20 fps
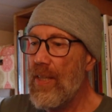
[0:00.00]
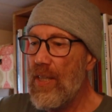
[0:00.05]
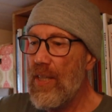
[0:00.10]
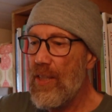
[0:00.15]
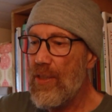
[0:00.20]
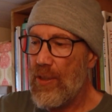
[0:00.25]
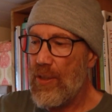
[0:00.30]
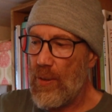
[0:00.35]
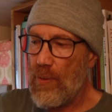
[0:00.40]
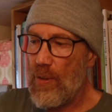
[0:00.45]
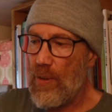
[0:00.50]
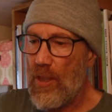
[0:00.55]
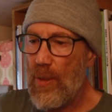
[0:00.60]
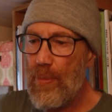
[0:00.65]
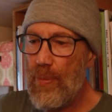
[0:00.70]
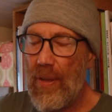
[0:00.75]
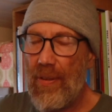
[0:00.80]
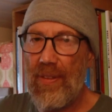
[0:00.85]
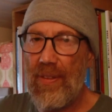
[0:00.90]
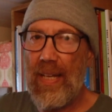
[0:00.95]
So a
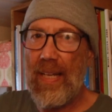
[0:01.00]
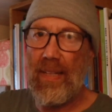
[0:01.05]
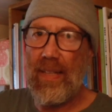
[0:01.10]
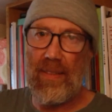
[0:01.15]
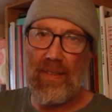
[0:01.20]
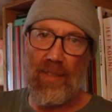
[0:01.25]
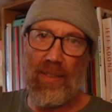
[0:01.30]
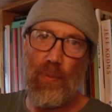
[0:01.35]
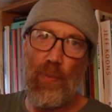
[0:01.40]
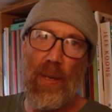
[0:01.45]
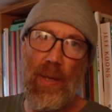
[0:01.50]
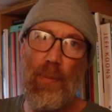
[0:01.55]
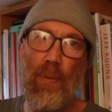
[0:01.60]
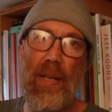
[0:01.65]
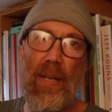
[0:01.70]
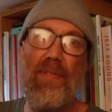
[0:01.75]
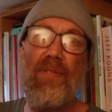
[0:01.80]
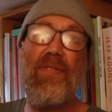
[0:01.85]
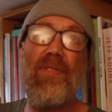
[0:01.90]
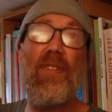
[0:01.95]
couple of things. We
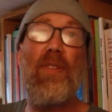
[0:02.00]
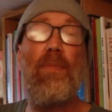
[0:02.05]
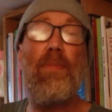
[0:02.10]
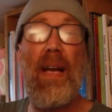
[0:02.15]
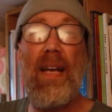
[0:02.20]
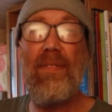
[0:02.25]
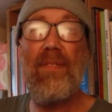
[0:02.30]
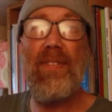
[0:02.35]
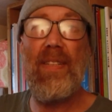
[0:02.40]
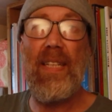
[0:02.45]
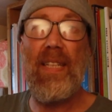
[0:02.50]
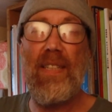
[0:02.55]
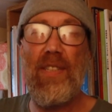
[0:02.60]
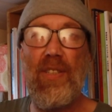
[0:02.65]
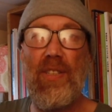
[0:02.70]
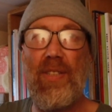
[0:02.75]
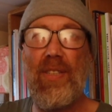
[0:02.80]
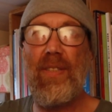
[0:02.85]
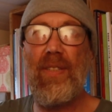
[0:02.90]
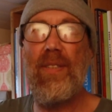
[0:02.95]
went for a matte
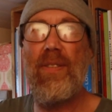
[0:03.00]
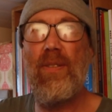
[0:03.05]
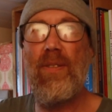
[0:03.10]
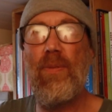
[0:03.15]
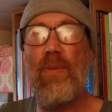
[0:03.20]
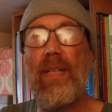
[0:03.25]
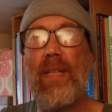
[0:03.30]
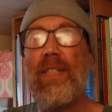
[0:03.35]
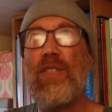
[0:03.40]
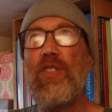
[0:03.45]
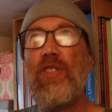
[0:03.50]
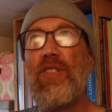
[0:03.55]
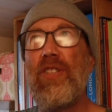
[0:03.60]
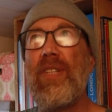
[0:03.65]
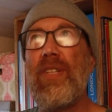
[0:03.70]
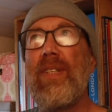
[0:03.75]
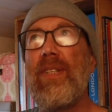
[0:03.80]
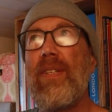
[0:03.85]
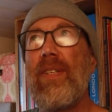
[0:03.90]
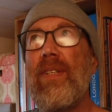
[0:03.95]
finish, which
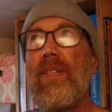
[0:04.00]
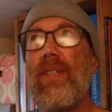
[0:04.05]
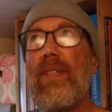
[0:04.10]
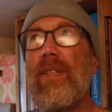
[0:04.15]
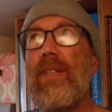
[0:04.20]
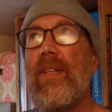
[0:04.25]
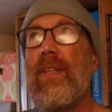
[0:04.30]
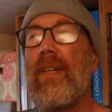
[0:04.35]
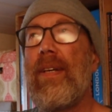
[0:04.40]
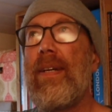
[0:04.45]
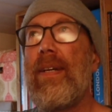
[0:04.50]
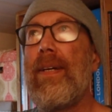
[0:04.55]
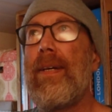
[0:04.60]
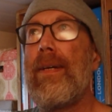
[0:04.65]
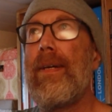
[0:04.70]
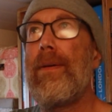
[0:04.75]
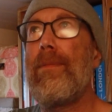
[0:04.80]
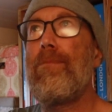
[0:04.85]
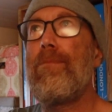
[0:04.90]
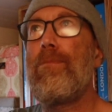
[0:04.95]

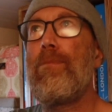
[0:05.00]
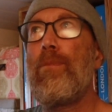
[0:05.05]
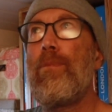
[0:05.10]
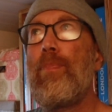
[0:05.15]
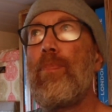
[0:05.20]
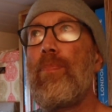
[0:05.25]
I